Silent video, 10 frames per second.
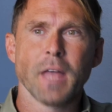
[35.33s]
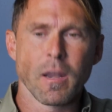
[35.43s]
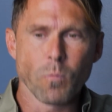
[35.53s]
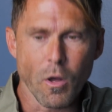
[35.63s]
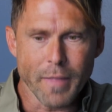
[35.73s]

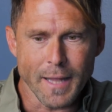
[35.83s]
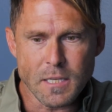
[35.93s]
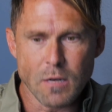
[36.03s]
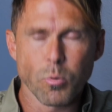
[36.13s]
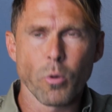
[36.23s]
And while
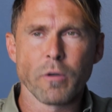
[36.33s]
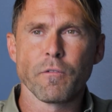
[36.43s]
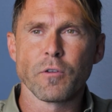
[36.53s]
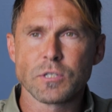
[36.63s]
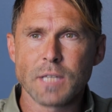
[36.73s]
that's an important
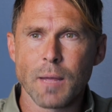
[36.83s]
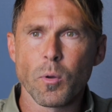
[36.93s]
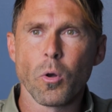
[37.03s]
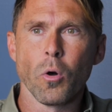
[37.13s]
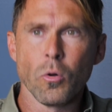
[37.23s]
first
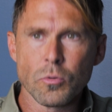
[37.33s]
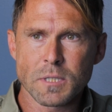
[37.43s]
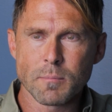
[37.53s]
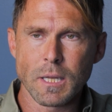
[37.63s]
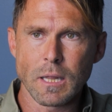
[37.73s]
step,
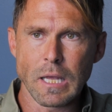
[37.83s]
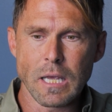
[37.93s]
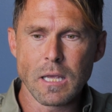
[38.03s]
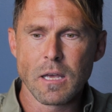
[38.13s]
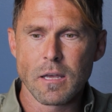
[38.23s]

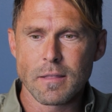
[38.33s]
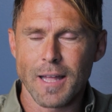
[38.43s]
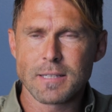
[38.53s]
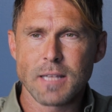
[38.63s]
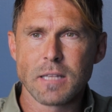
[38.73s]
ultimately,
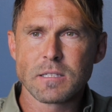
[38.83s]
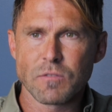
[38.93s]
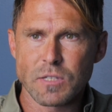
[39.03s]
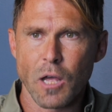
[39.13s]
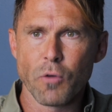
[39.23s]
that sense
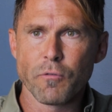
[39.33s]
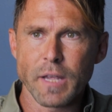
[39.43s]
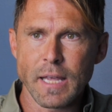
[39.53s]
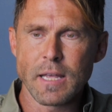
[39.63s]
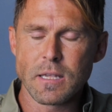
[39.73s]
of self
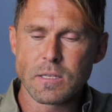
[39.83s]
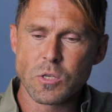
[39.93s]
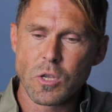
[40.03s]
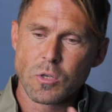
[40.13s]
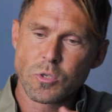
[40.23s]

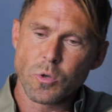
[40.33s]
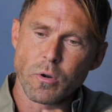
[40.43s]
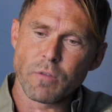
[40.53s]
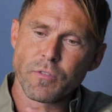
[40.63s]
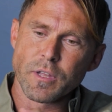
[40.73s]
is
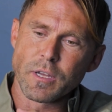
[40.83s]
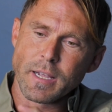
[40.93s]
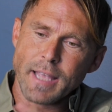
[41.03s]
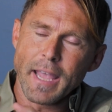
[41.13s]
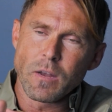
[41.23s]
sort of the
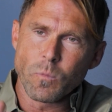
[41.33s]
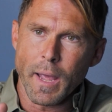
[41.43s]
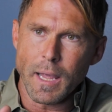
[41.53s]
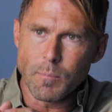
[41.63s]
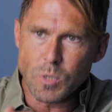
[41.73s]

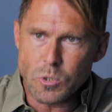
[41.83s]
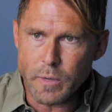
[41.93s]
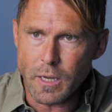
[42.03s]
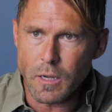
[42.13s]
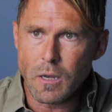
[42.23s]
gateway
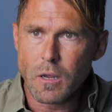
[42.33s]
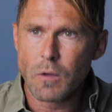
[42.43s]
between